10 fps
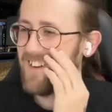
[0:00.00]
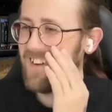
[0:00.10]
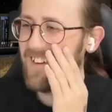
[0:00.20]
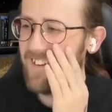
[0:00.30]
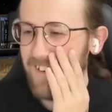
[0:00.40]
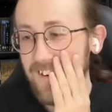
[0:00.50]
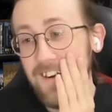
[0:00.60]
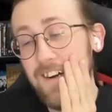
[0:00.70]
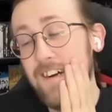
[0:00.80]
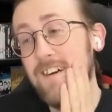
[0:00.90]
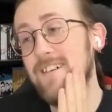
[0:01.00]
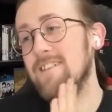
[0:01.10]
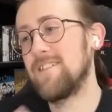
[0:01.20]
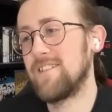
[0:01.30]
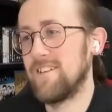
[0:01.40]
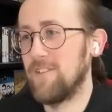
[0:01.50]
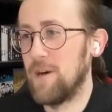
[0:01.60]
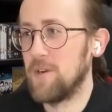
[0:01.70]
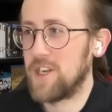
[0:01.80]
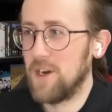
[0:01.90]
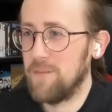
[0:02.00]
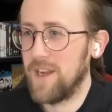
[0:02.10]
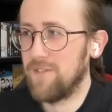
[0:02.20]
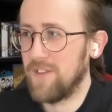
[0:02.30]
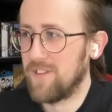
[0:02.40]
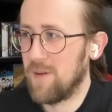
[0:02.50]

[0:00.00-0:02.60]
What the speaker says: Well, how much you got paid for this